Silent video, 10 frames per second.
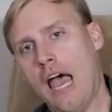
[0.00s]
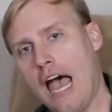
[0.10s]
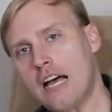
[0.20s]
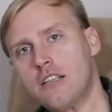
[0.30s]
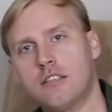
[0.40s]

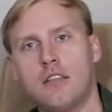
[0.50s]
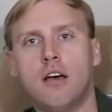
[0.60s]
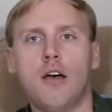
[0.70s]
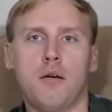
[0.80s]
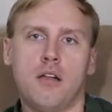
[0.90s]
As
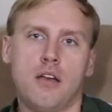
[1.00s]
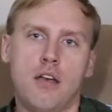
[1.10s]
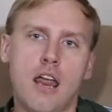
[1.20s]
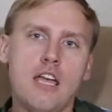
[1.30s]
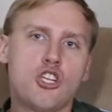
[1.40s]
the
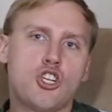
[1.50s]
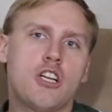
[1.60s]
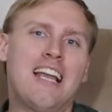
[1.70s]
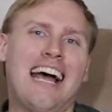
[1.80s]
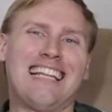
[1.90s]

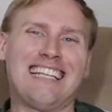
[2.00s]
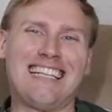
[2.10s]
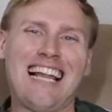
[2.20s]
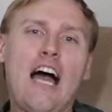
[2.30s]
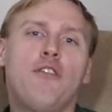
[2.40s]
nation
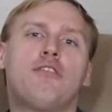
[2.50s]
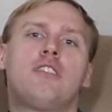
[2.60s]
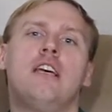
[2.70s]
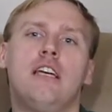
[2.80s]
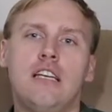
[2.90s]

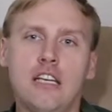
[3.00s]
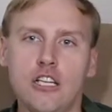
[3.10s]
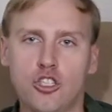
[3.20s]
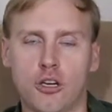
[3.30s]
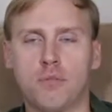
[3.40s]
left
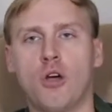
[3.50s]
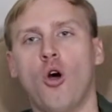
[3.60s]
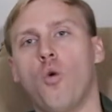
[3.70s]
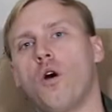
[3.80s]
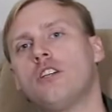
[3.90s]
Egypt,
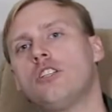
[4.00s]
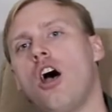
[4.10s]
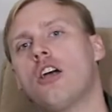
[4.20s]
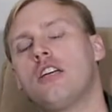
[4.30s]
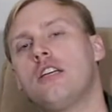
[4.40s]
we're
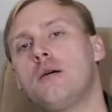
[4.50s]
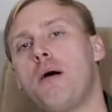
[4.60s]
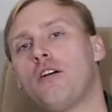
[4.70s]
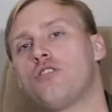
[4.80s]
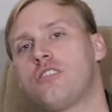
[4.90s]
talking
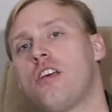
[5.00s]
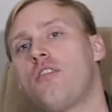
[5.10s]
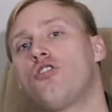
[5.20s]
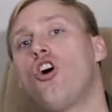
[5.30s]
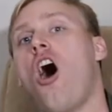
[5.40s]
about
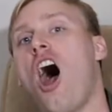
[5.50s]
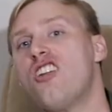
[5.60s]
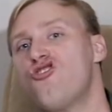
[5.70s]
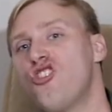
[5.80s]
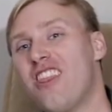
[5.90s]
several
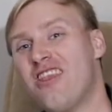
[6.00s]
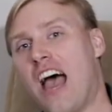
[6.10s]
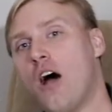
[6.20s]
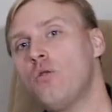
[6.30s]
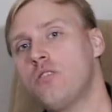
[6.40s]

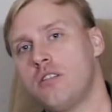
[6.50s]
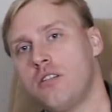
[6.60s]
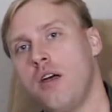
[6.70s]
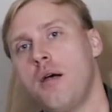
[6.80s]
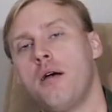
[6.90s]

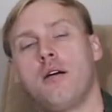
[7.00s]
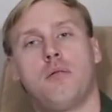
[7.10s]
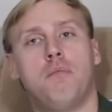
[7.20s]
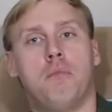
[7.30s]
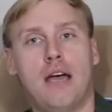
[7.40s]
100,000
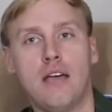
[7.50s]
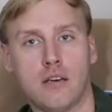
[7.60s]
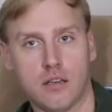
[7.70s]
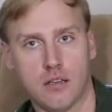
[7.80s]
men